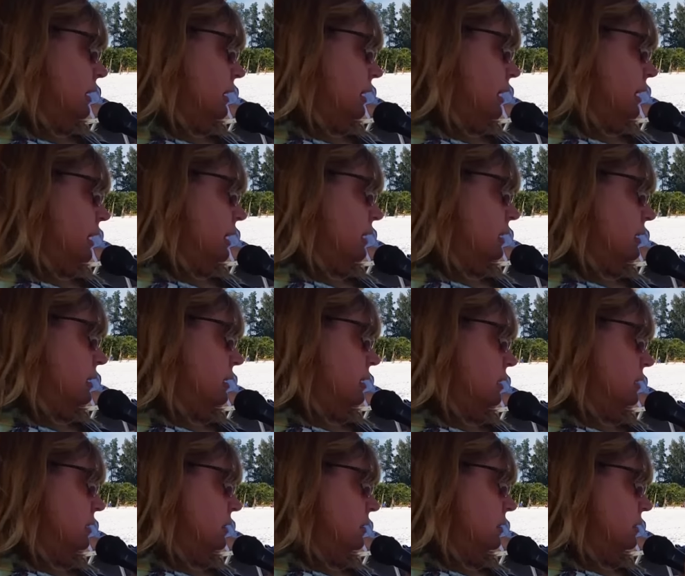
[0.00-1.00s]

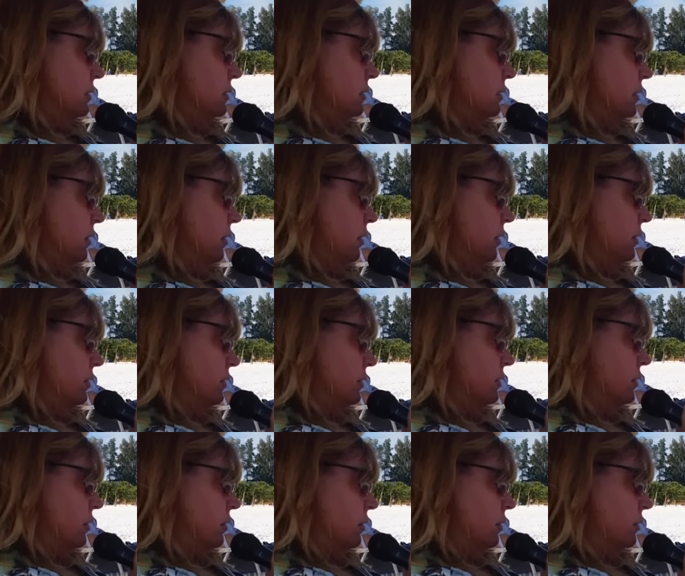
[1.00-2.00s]
Connect
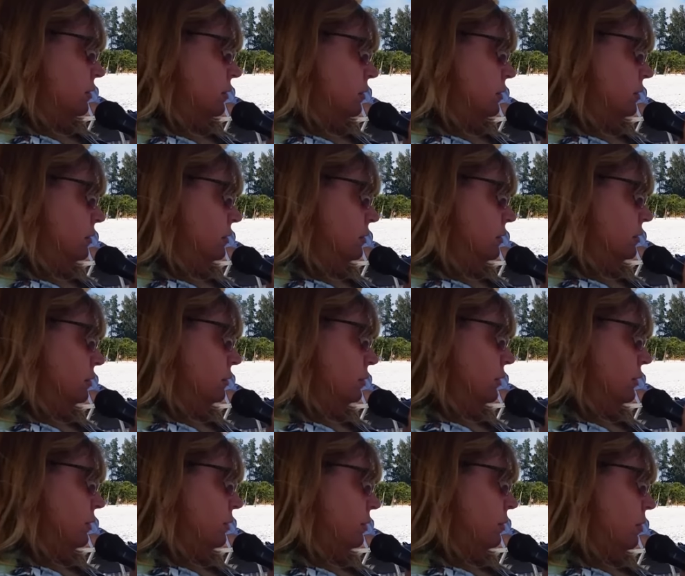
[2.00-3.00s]
also
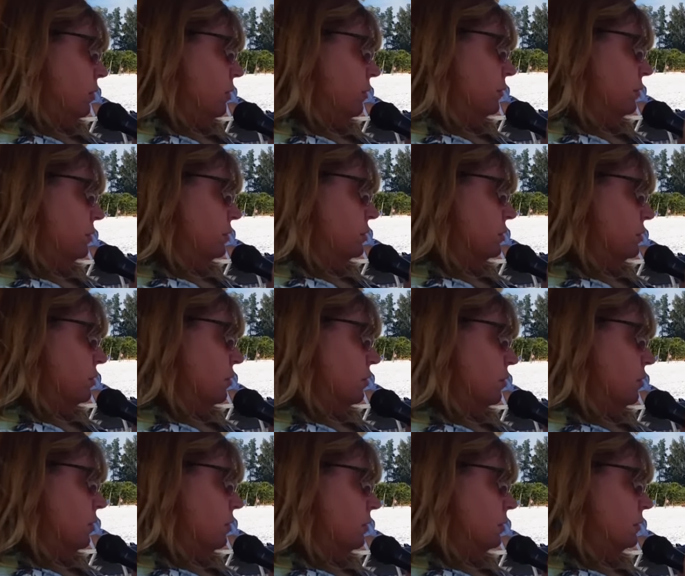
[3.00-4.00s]
with your
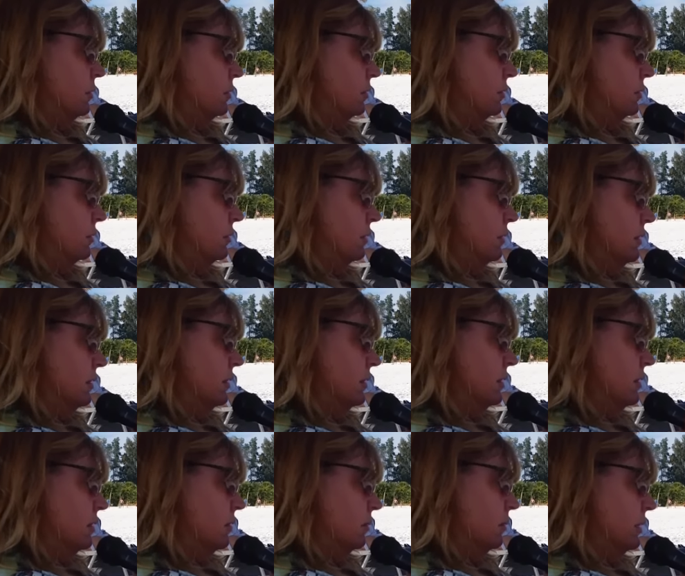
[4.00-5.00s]
oversoul.
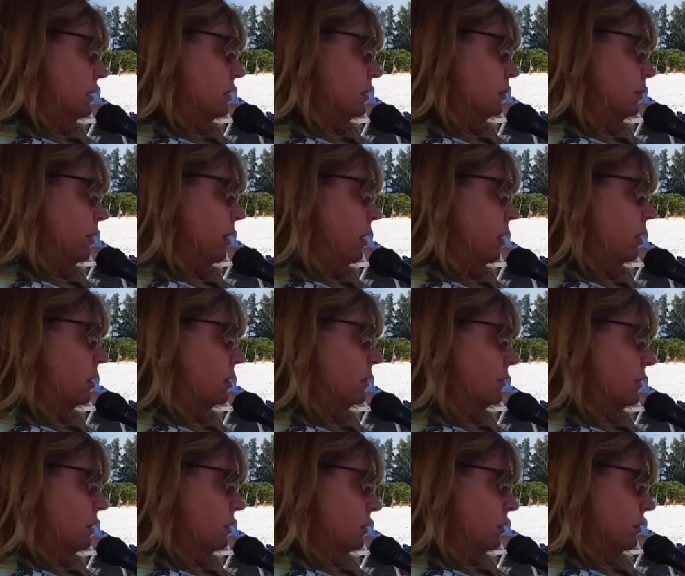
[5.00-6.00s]
This is the bigger part
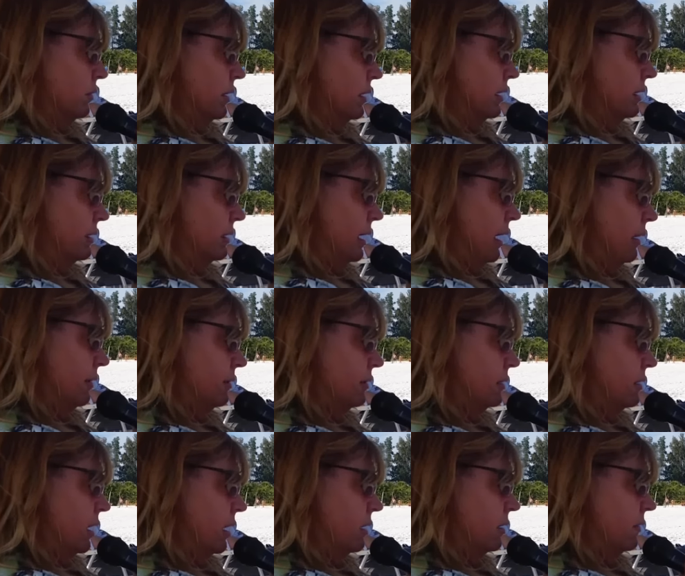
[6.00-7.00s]
of you that is
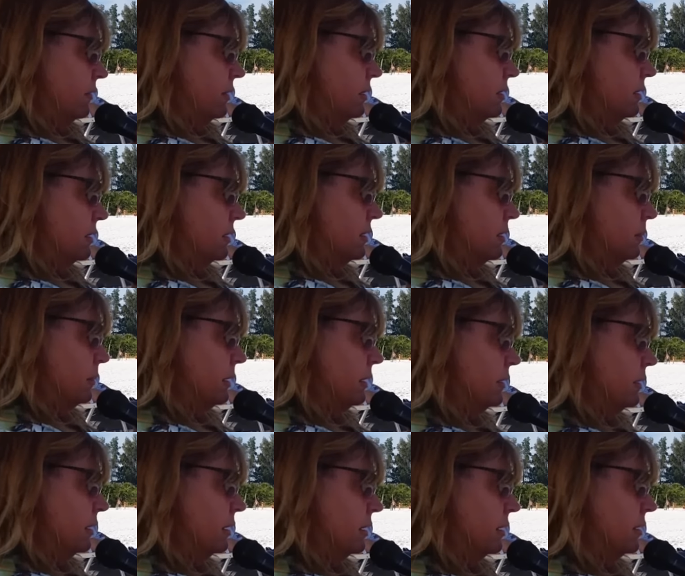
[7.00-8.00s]
outside of this
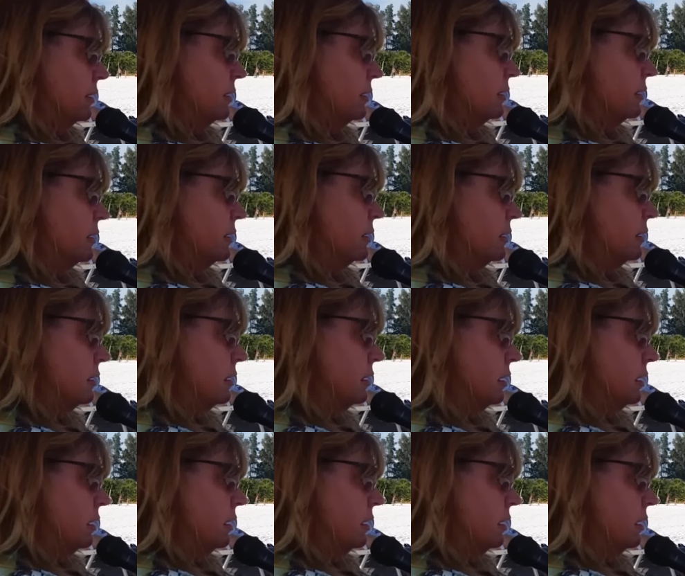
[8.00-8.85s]
experience.